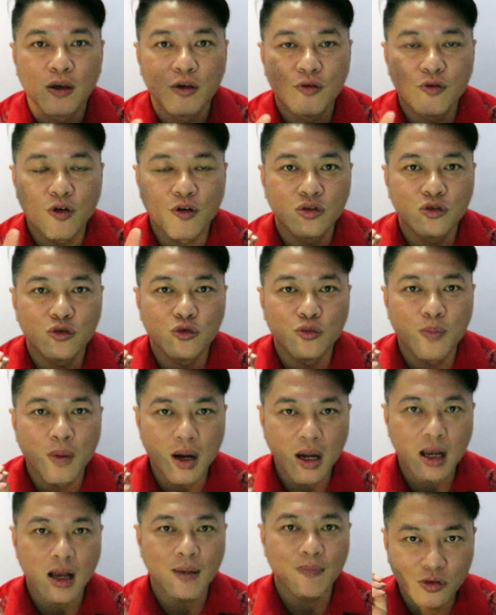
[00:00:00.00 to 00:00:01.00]
you've got to
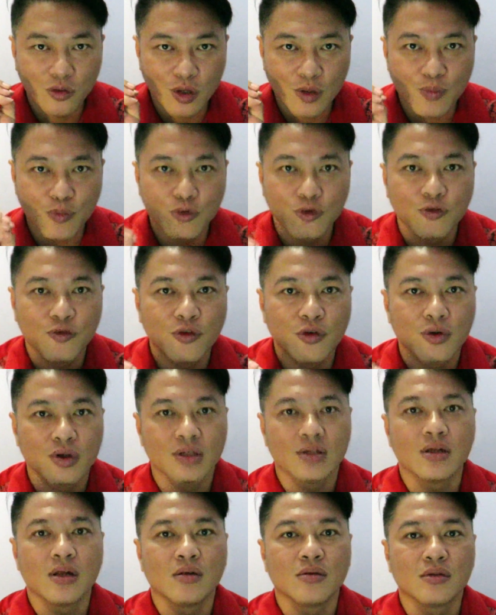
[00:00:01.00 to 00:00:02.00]
buck up to improve your
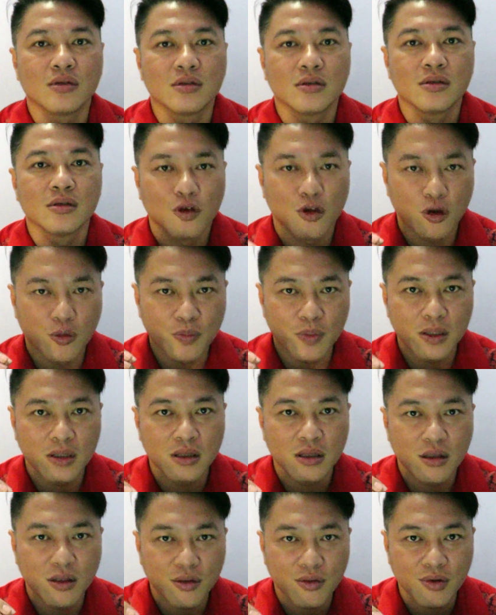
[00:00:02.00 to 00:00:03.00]
results for your
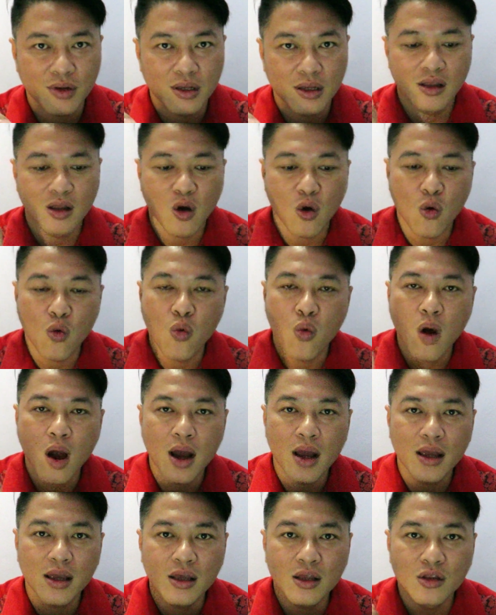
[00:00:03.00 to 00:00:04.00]
PT3. Now,
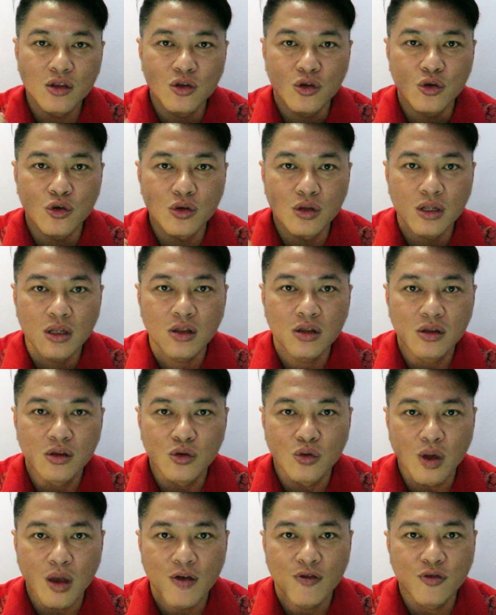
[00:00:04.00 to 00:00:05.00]
why do you need
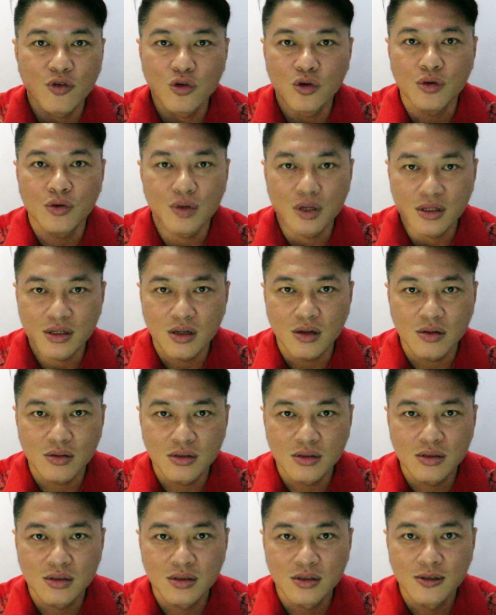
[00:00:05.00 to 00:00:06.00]
to have good
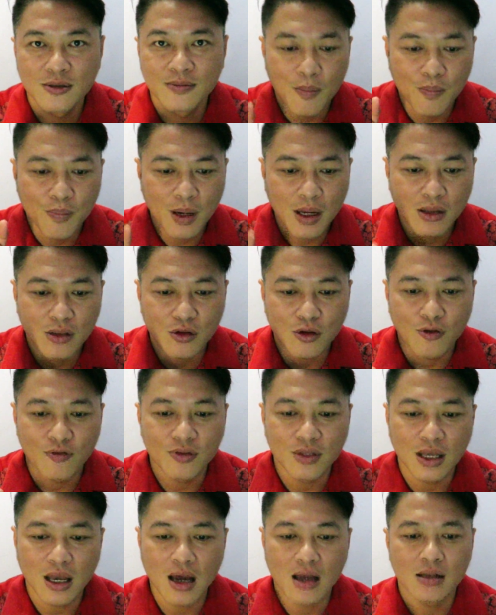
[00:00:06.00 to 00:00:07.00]
results? Part of
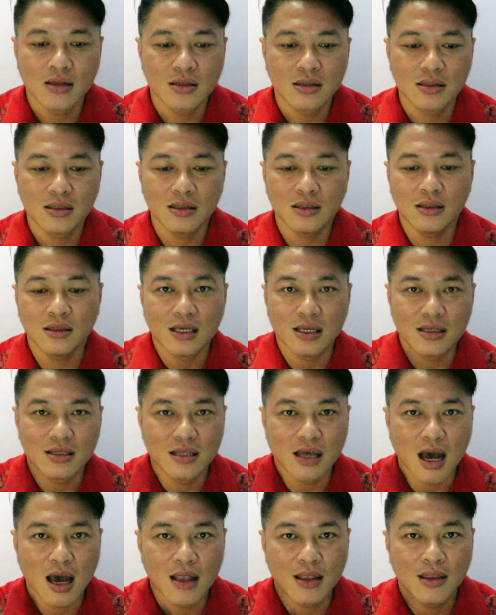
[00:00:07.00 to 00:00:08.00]
the answer is
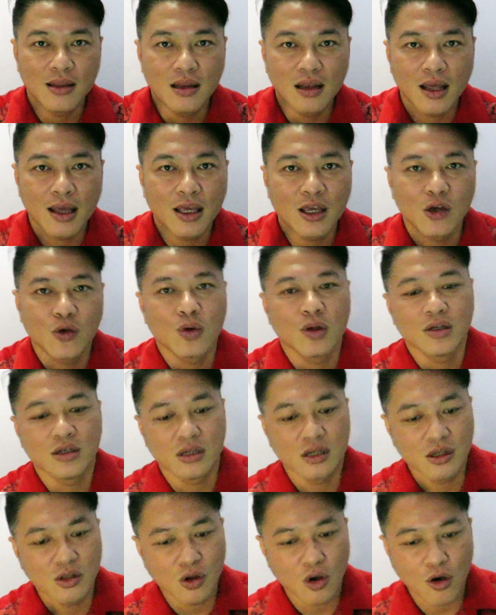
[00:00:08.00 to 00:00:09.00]
the underlying
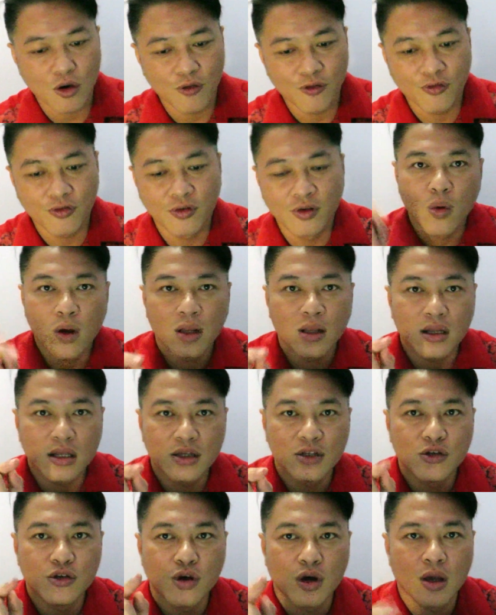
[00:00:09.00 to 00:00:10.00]
question of what
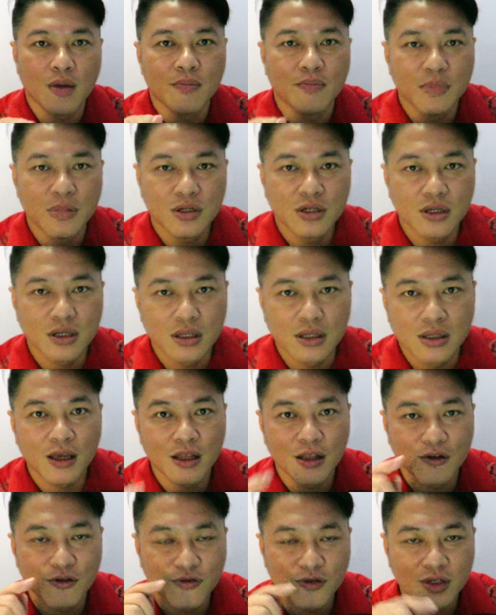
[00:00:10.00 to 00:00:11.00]
is your ambition. In
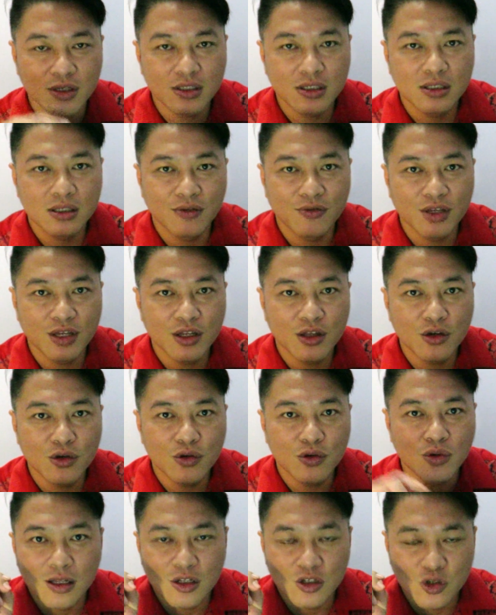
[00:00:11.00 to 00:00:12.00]
the first video,
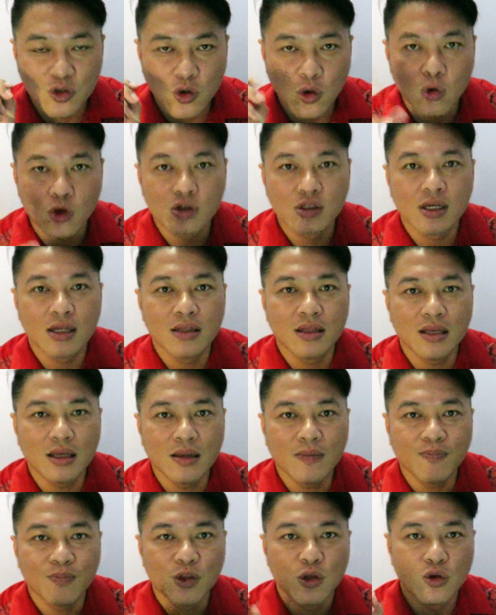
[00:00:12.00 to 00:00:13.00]
it's goal
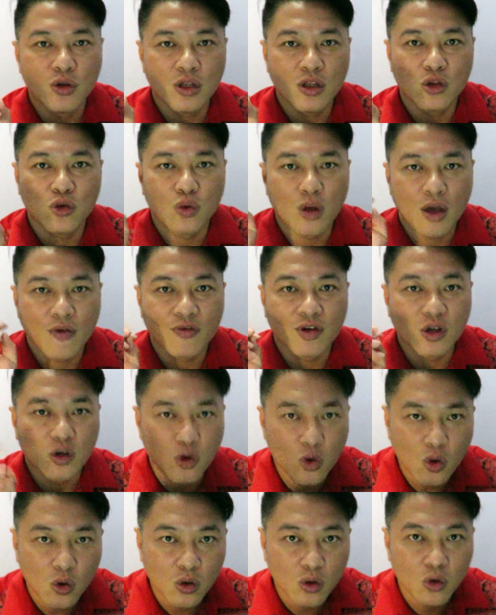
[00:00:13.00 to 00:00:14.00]
setting. You need to have a
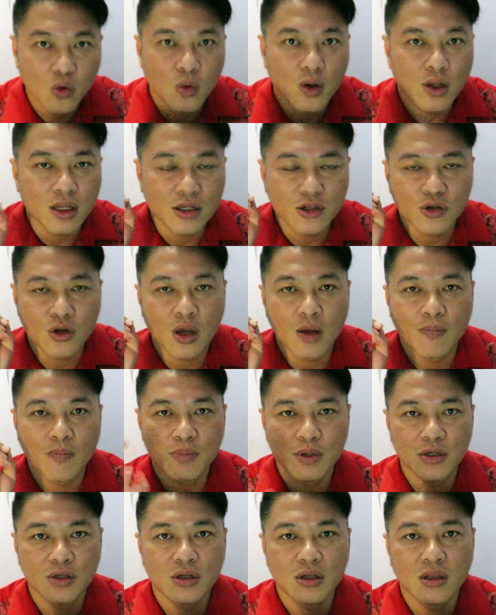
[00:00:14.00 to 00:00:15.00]
goal. What is your
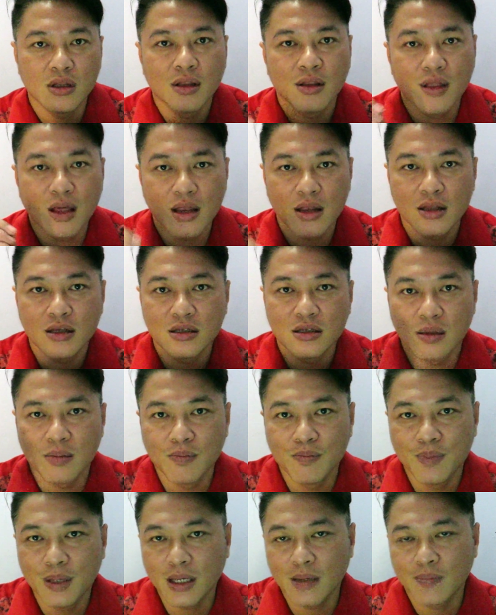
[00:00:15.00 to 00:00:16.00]
ambition? That is the
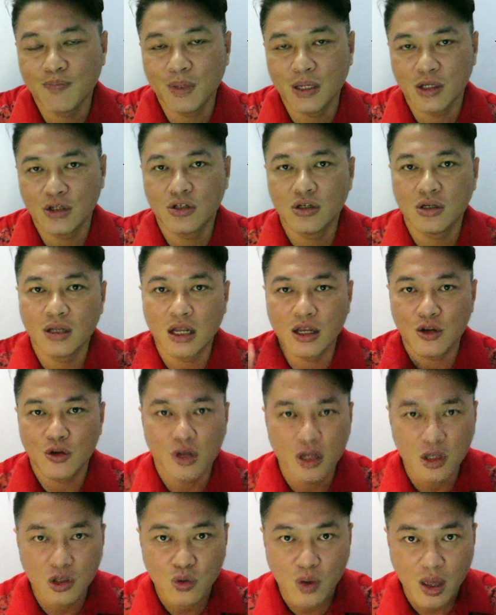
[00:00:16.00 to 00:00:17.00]
big picture that you
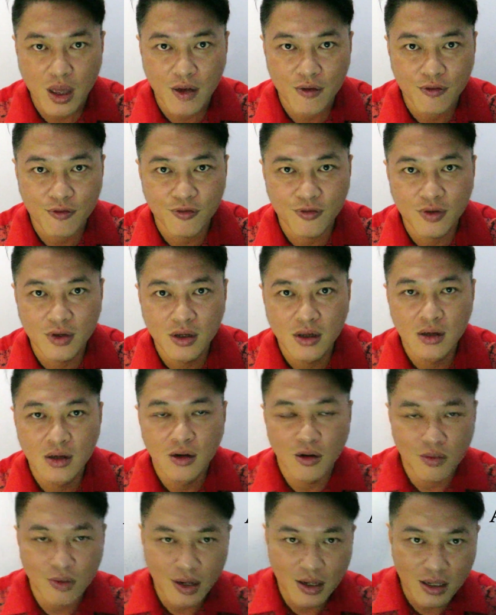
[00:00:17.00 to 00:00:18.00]
need to have.
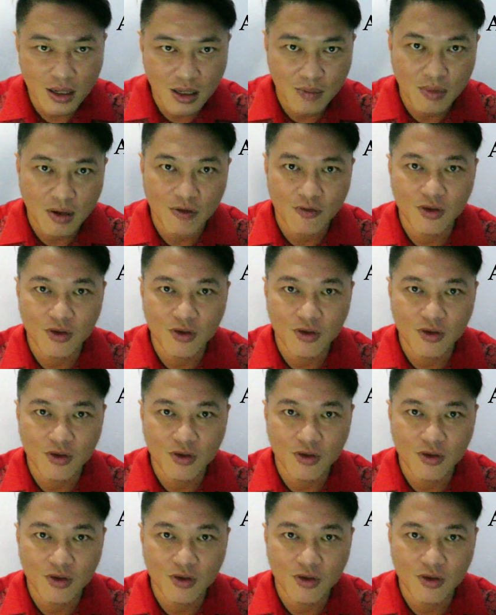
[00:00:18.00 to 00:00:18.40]
Alright, in my